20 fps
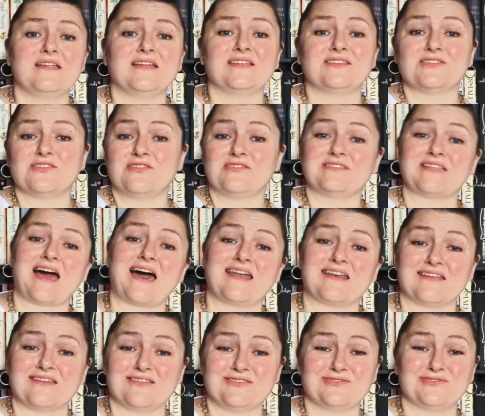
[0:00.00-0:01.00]
They turn
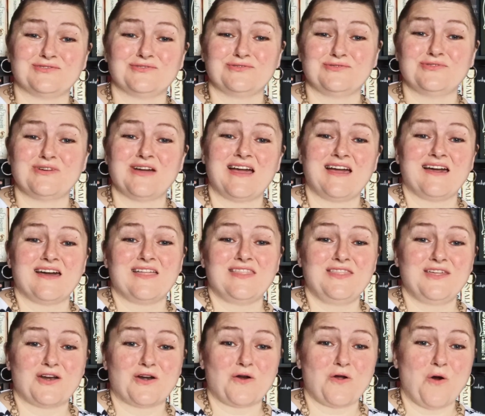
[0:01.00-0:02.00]
that into
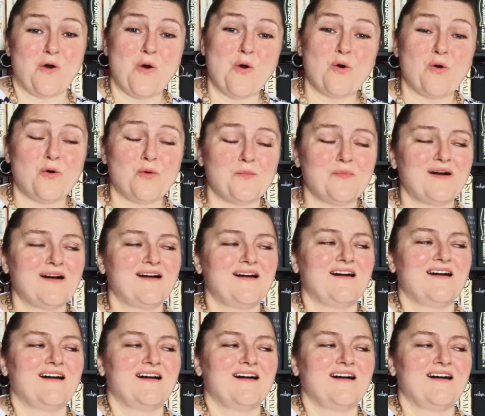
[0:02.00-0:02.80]
their home.